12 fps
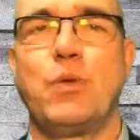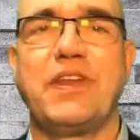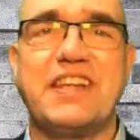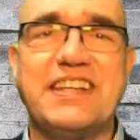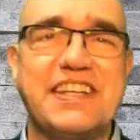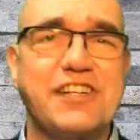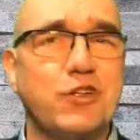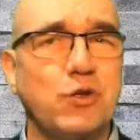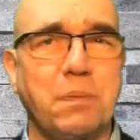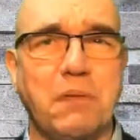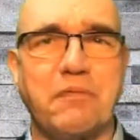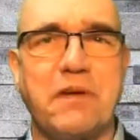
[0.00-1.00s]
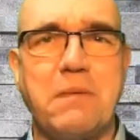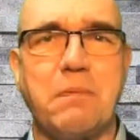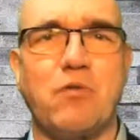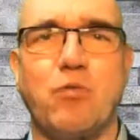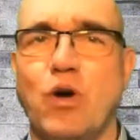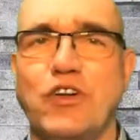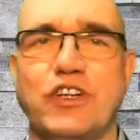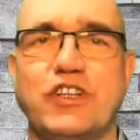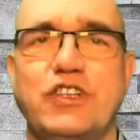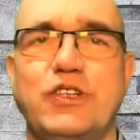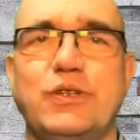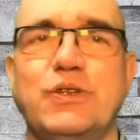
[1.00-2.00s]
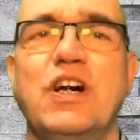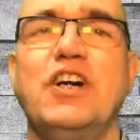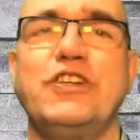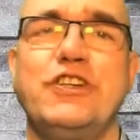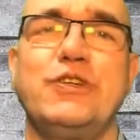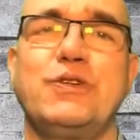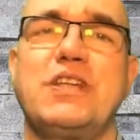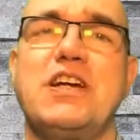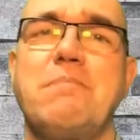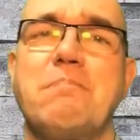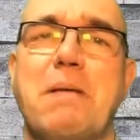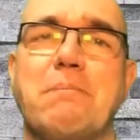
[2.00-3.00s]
Within this group of people, 1 or 2 new team